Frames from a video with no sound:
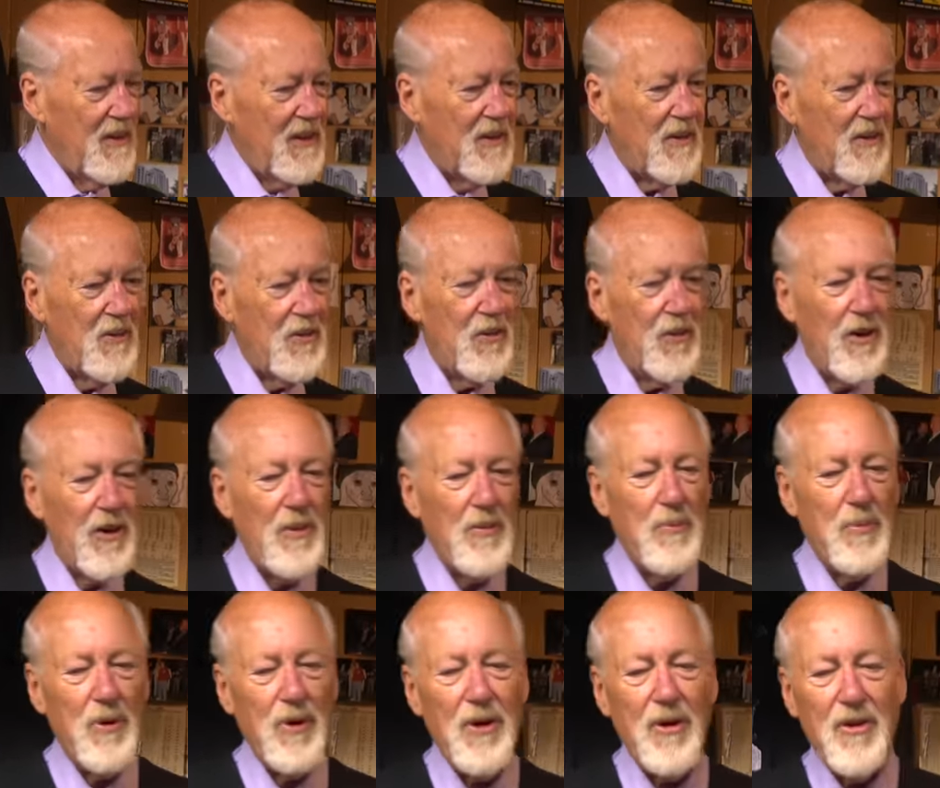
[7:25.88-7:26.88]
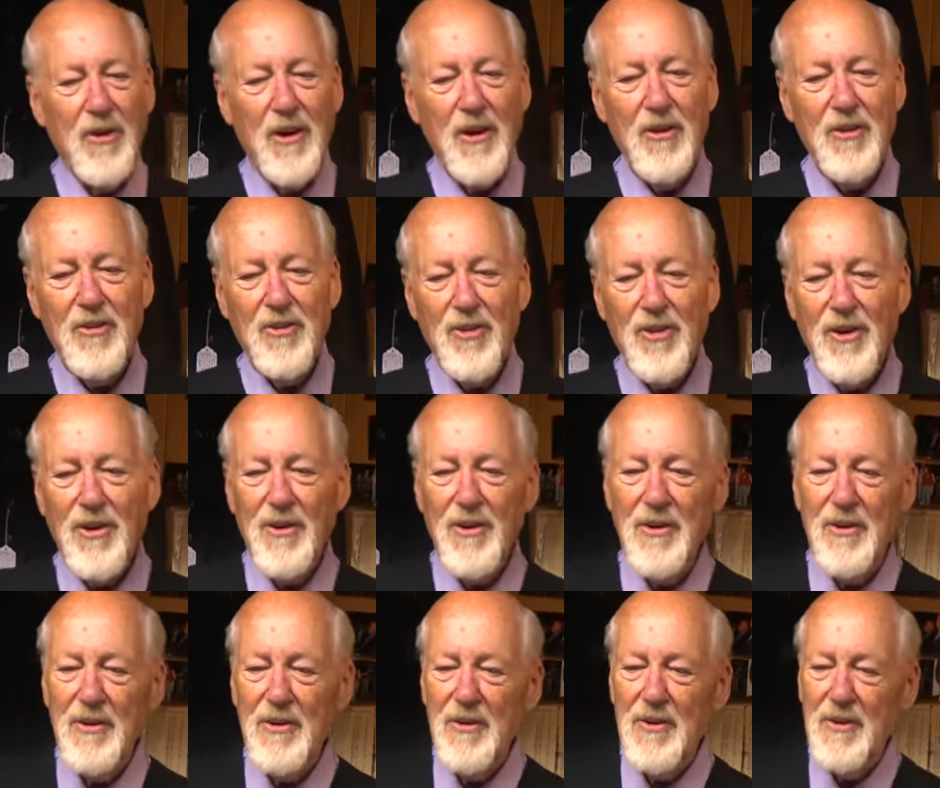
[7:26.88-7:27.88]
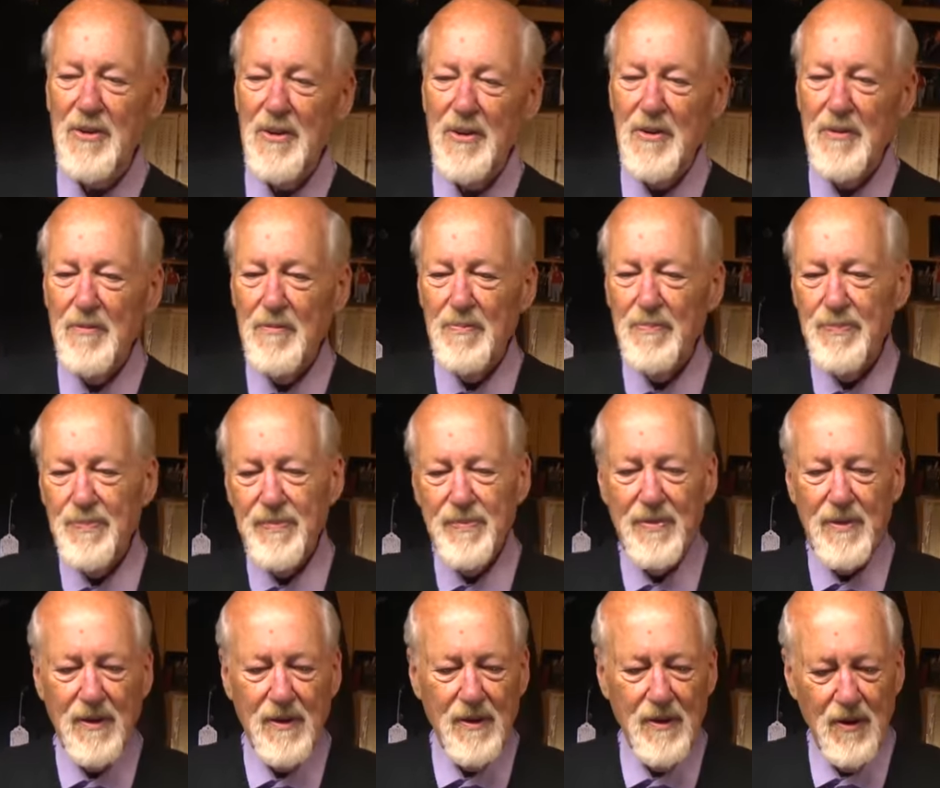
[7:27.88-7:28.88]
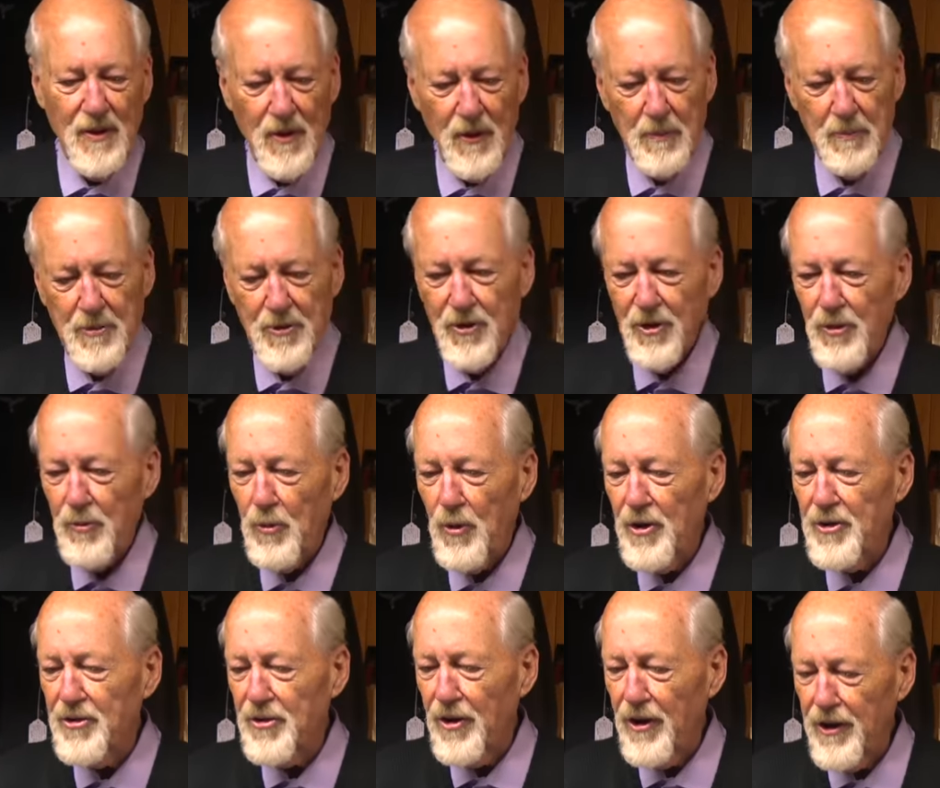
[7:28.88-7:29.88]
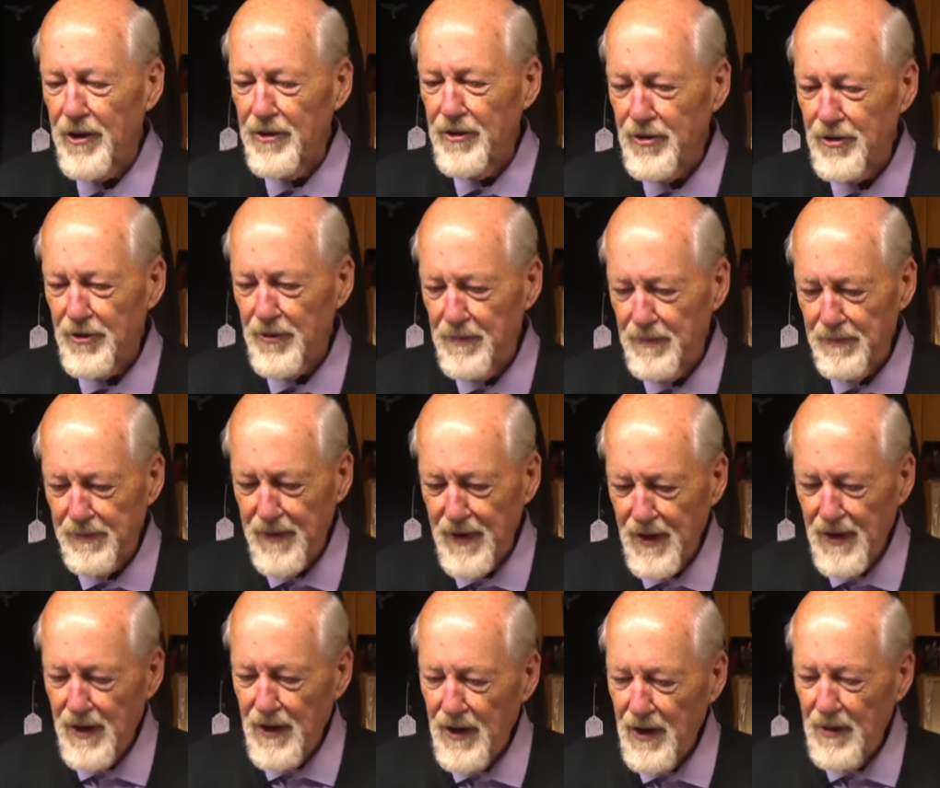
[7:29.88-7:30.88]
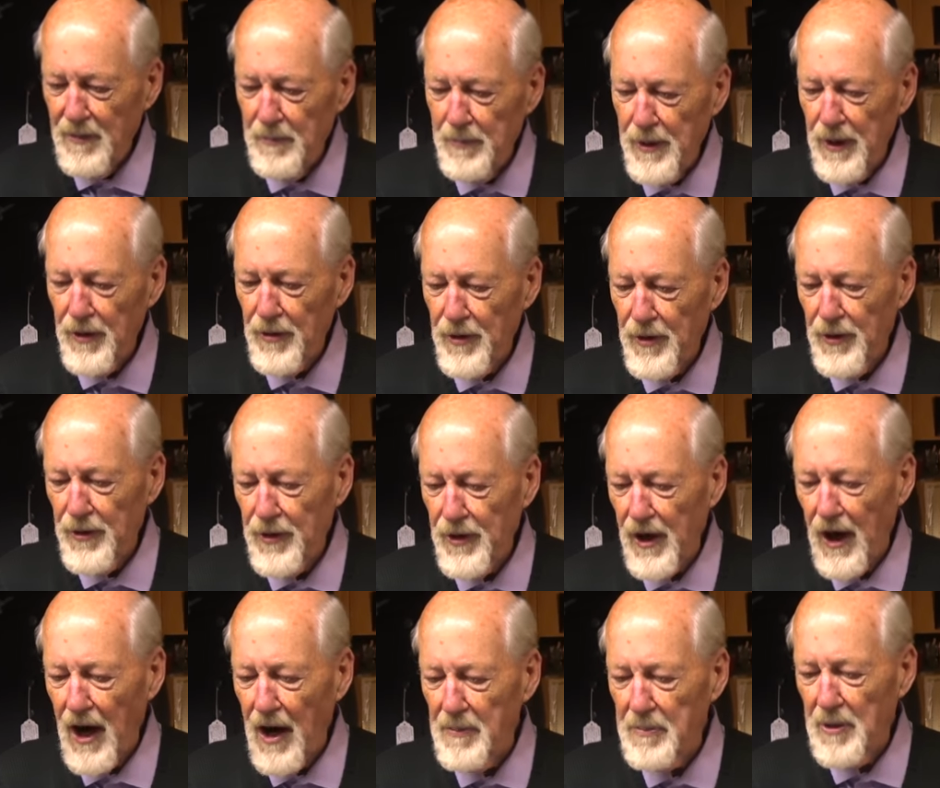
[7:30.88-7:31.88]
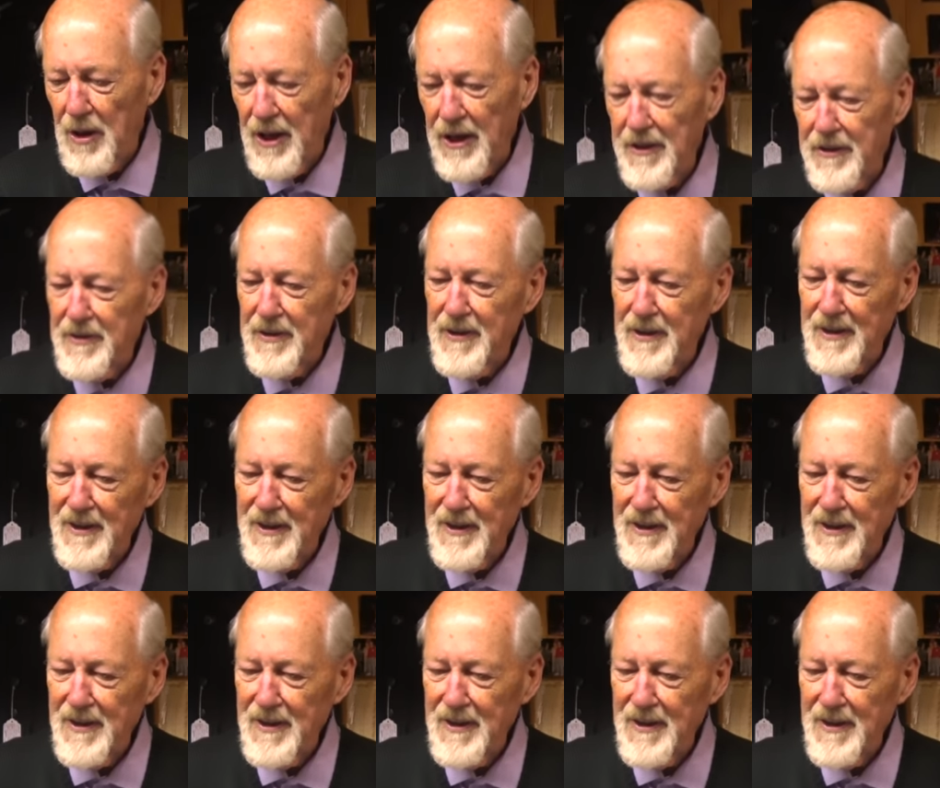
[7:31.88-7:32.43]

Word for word: It looks like a pretty nice. Uh, Oops, it was nice. Imperial goblet.